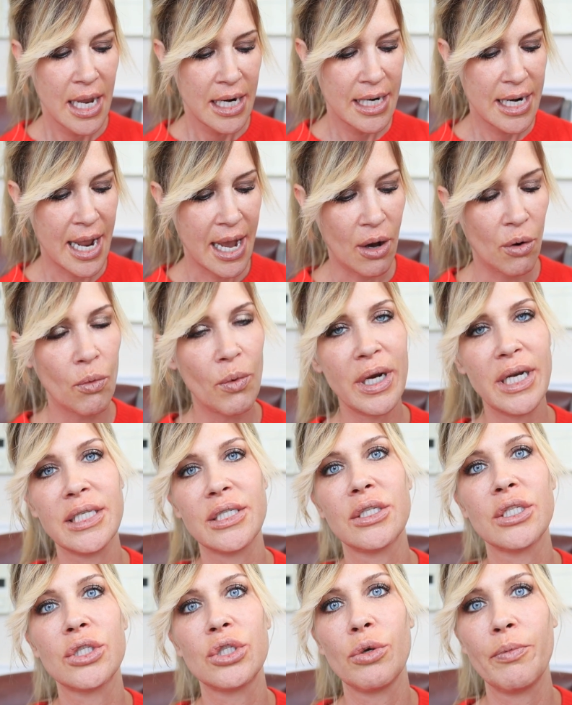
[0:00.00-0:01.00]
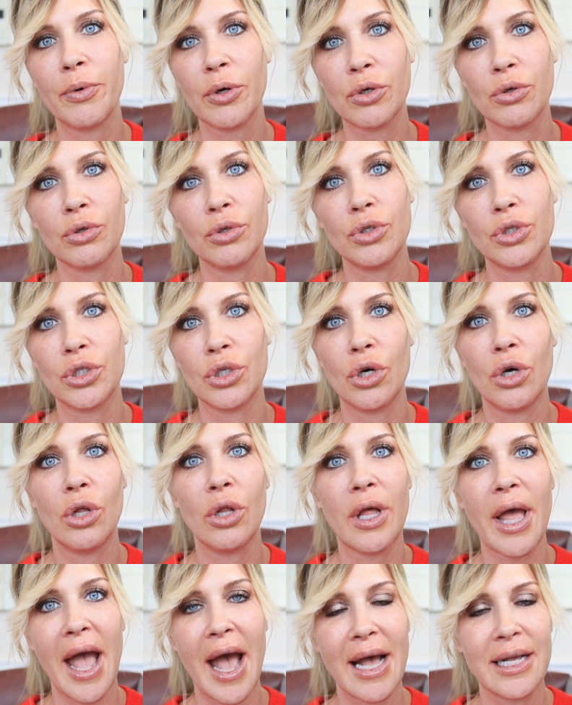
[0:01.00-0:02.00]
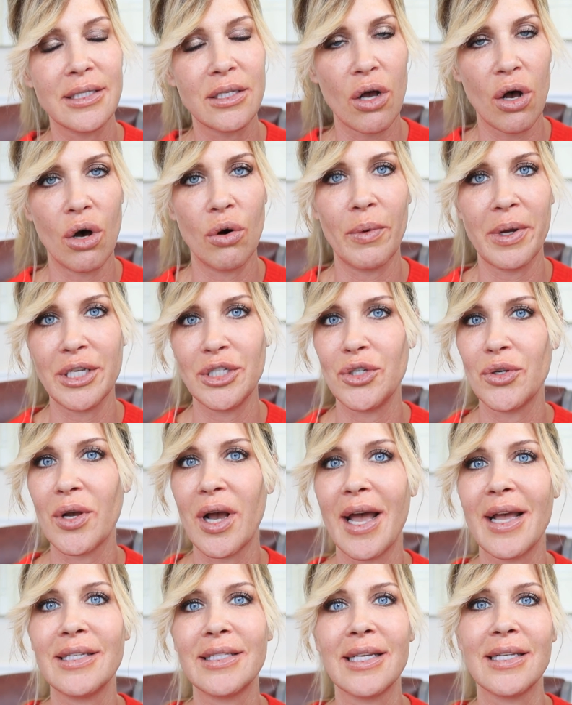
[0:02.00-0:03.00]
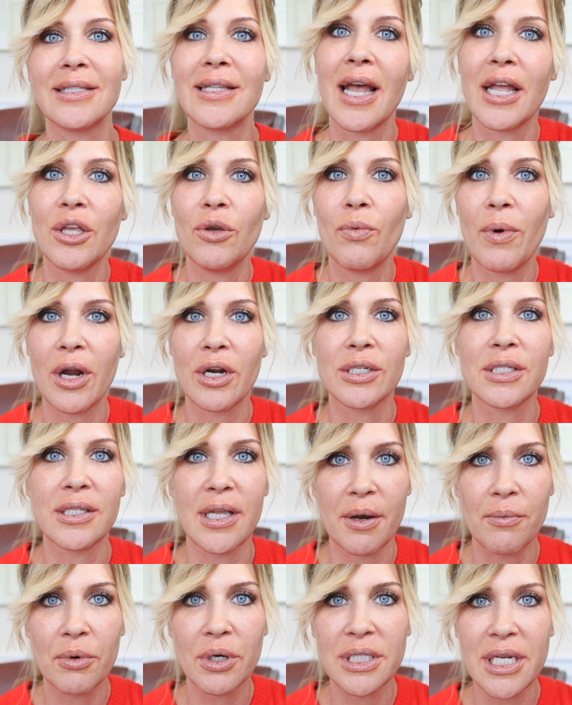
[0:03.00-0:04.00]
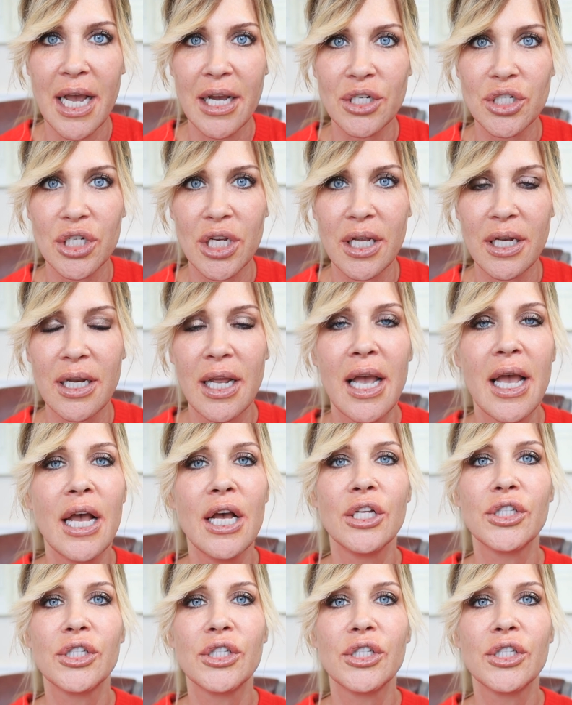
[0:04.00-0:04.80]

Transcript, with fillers: Now, what is super crucial, as always, you guys, is that you wear sun protection.